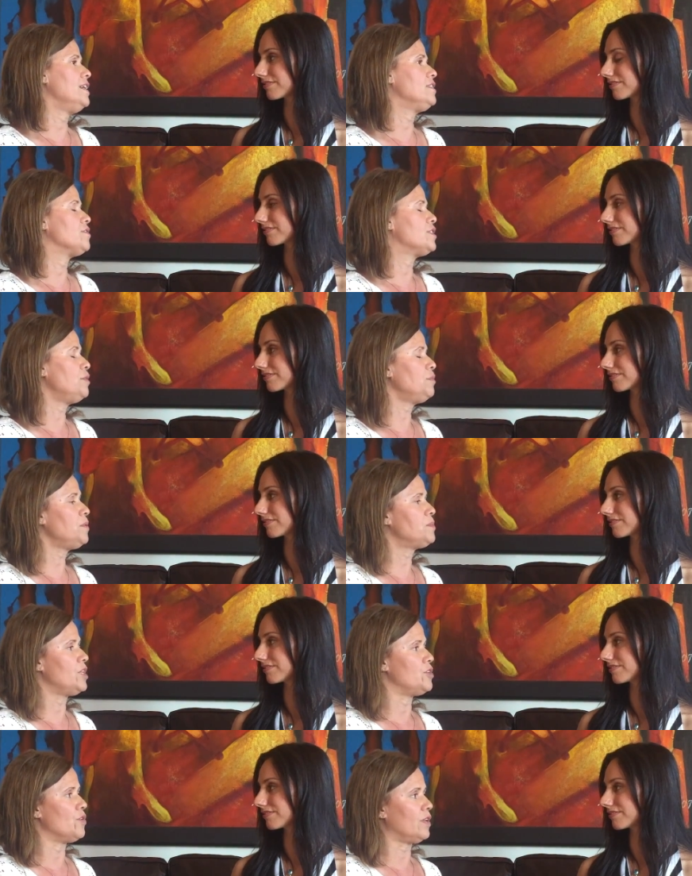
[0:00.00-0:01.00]
Speaker 1: kinds of
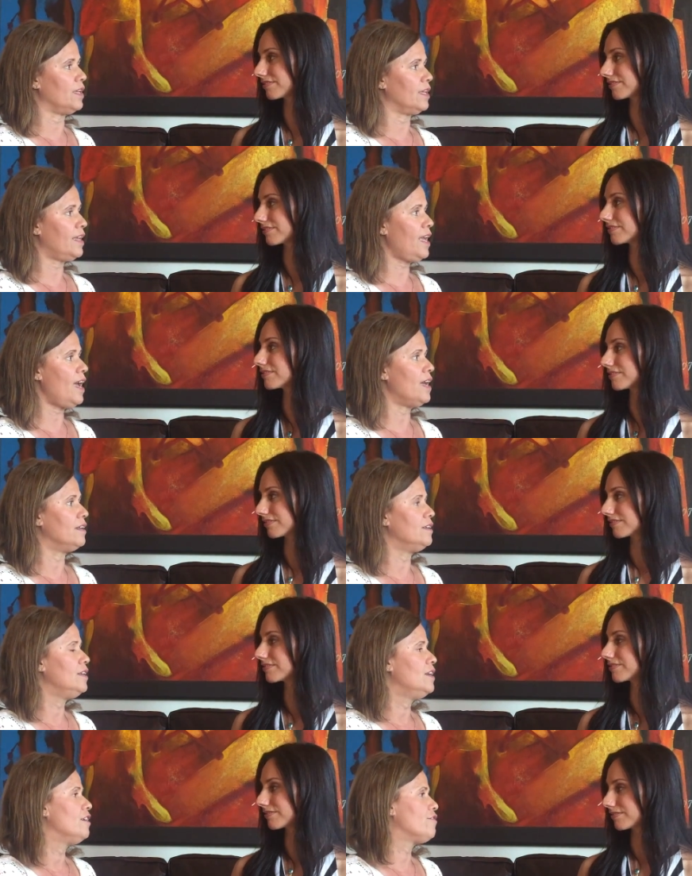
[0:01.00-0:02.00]
symptoms that you can
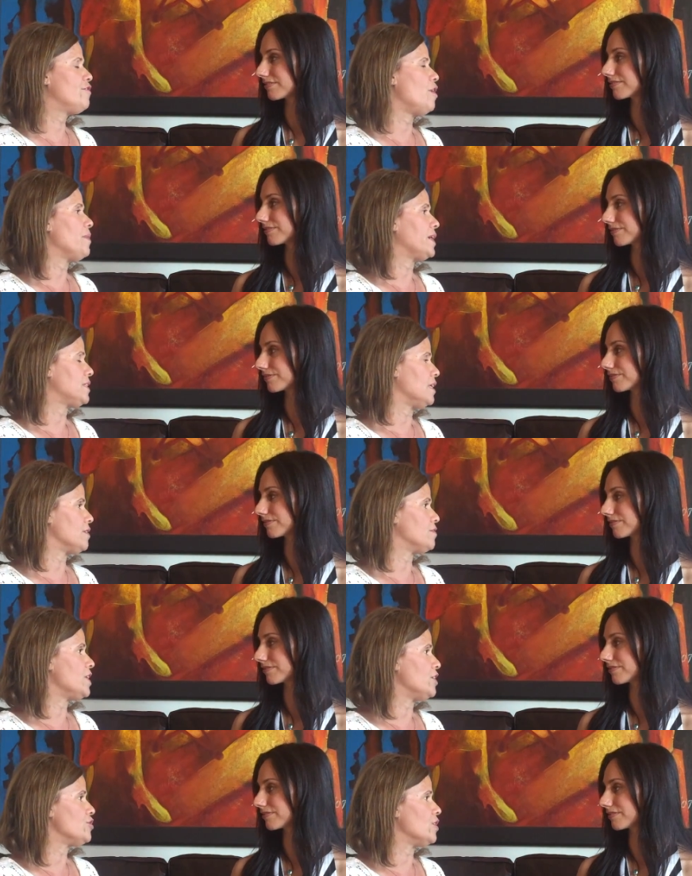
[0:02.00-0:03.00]
get from
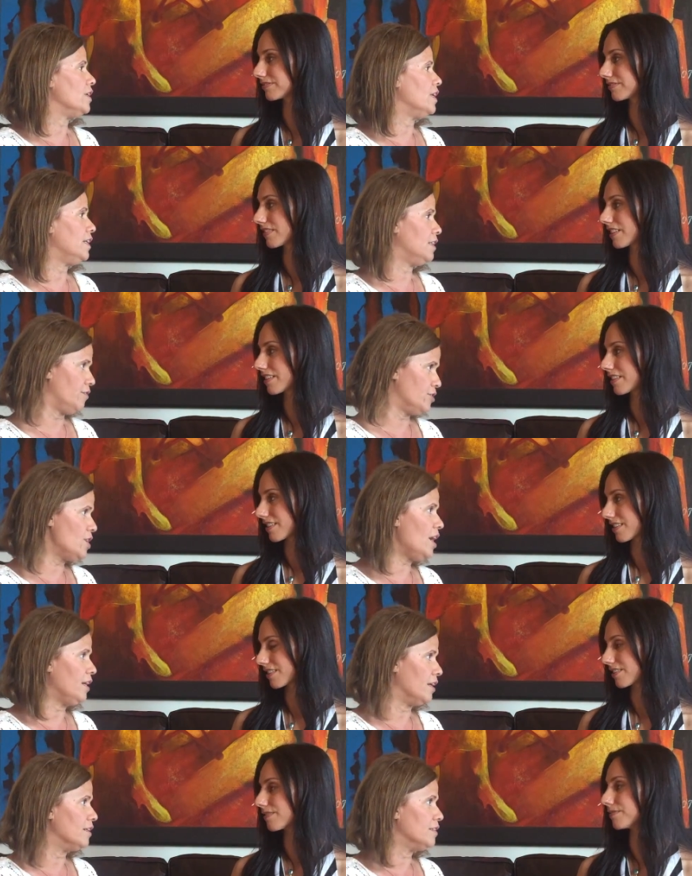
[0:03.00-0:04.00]
excessive tension in the
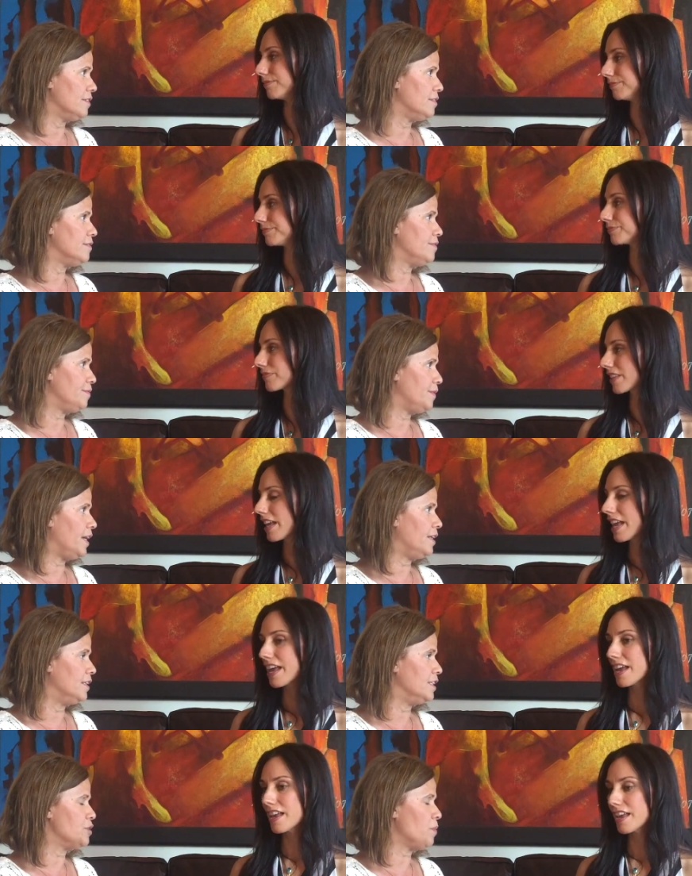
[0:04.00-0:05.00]
vagina mm. and
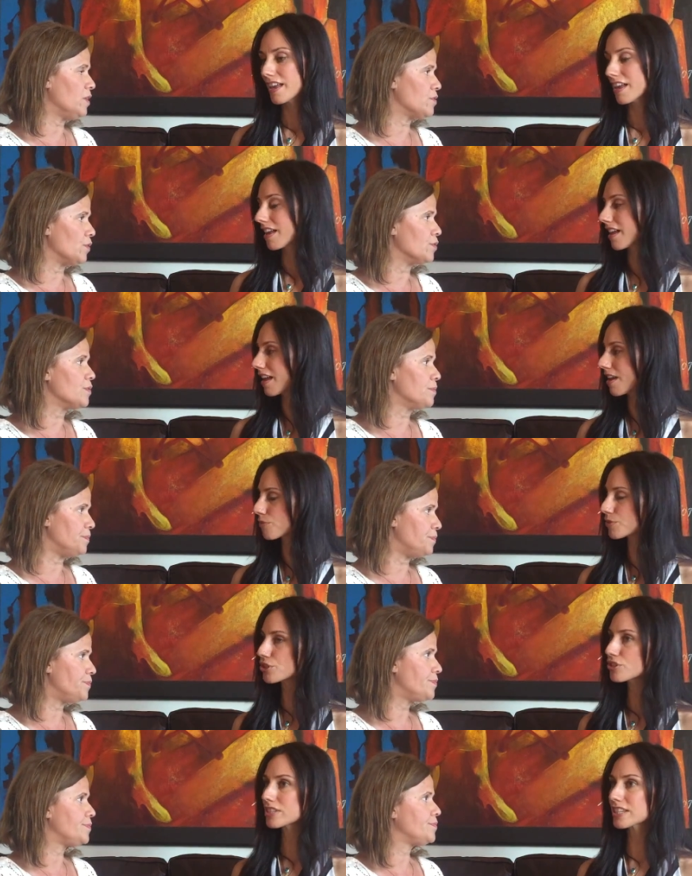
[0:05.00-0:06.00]
in these muscles. And
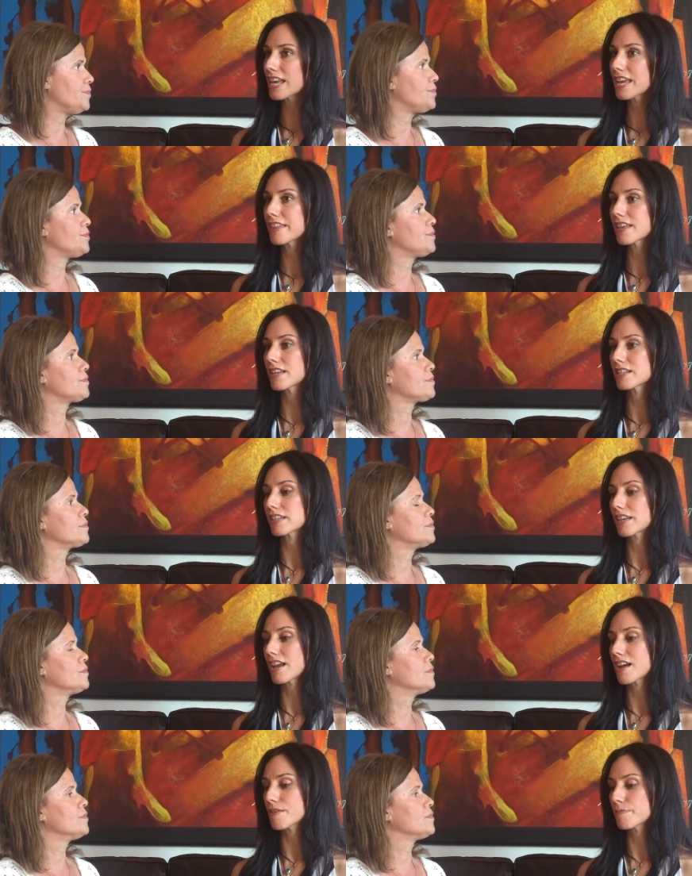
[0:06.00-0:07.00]
would you
Speaker 2: say that
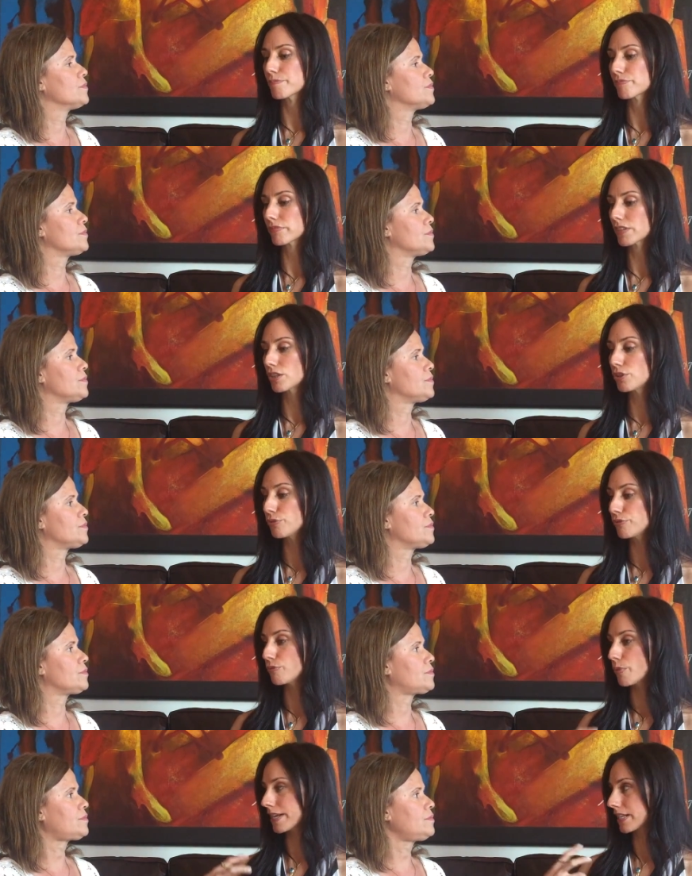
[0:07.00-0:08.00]
um,
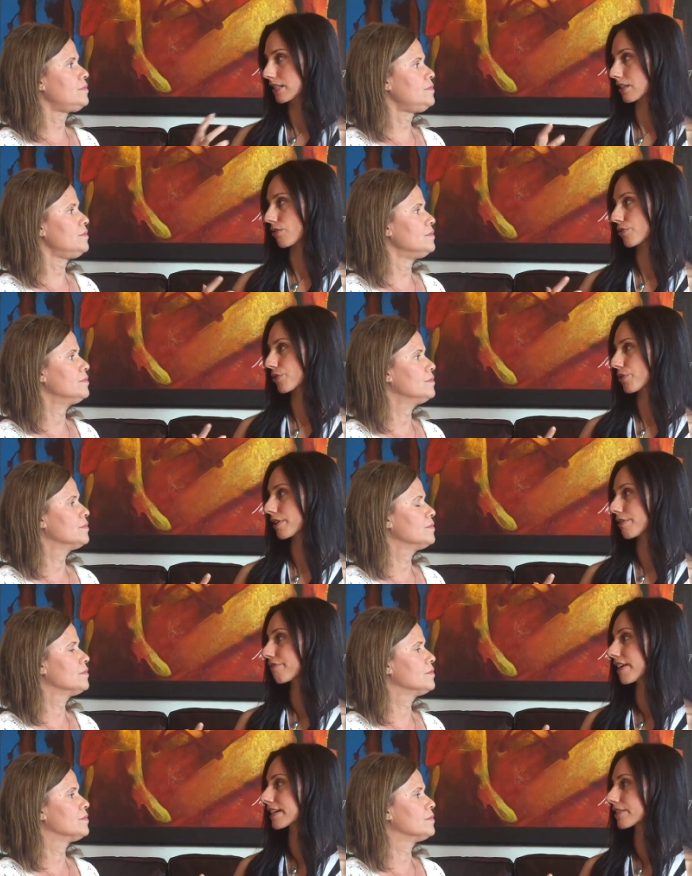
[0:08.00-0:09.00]
you've witnessed also an
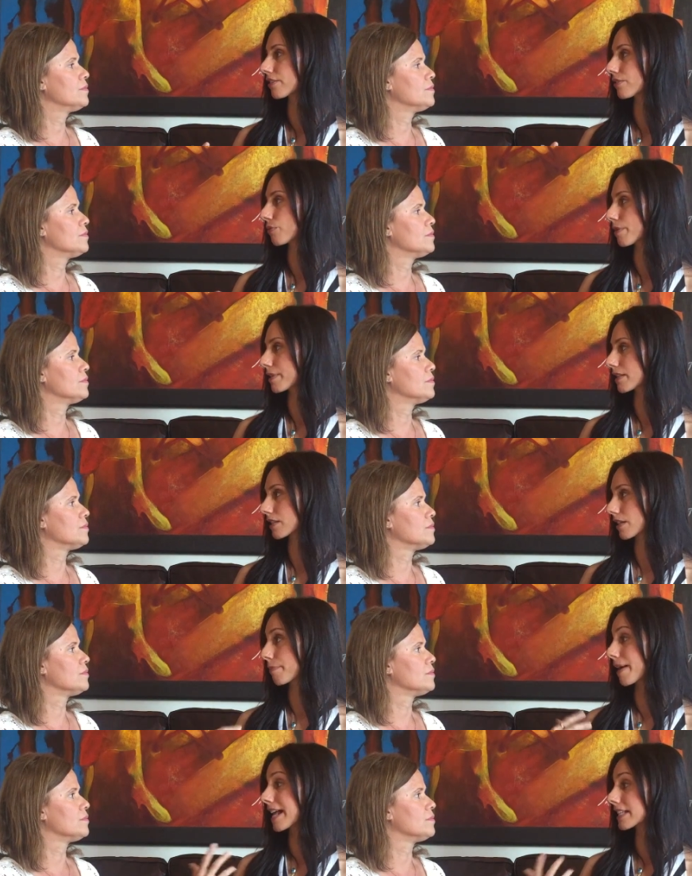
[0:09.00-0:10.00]
effect on women's
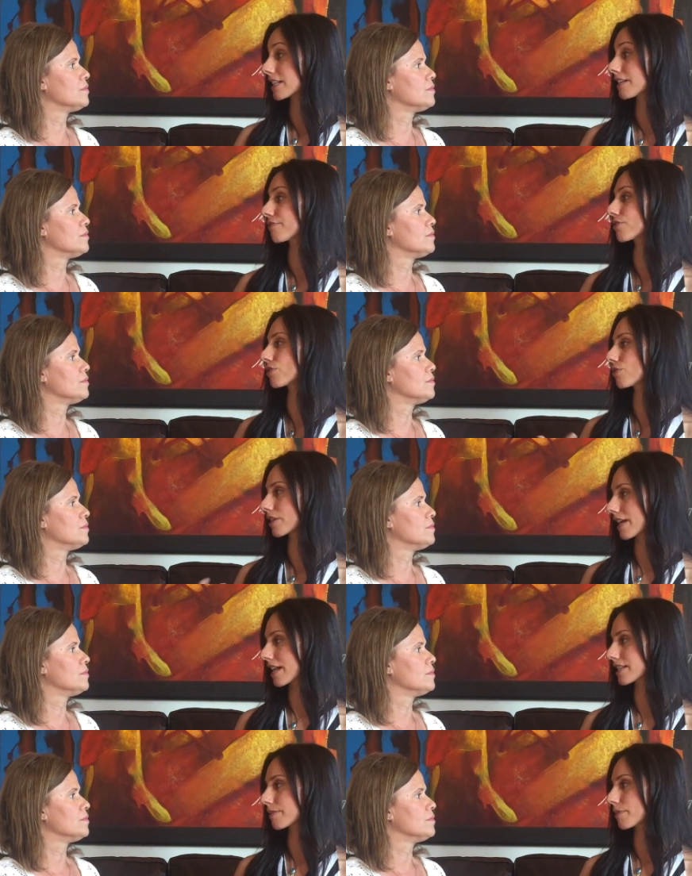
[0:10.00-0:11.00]
capacity for
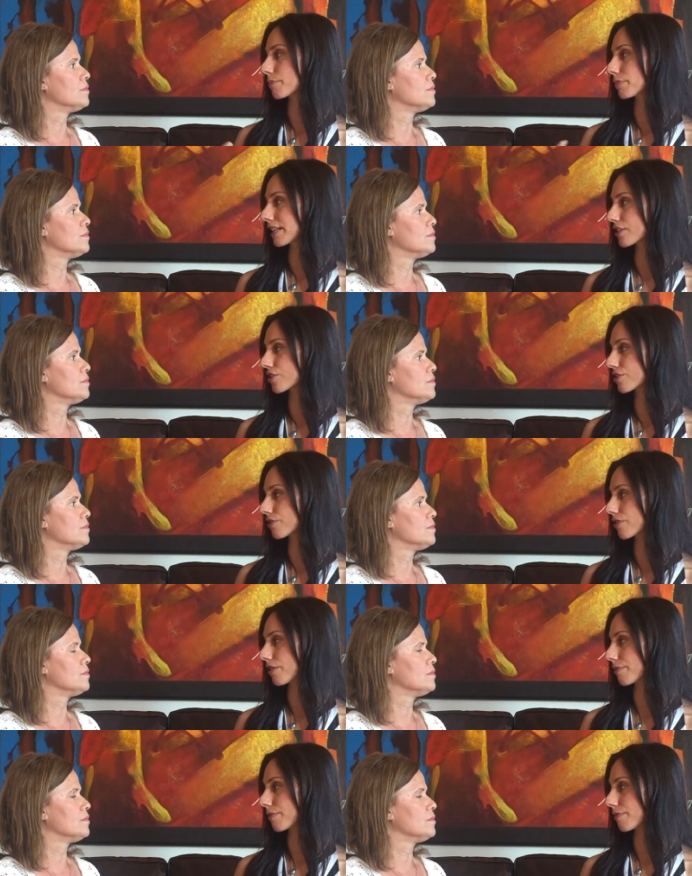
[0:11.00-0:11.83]
orgasm and pleasure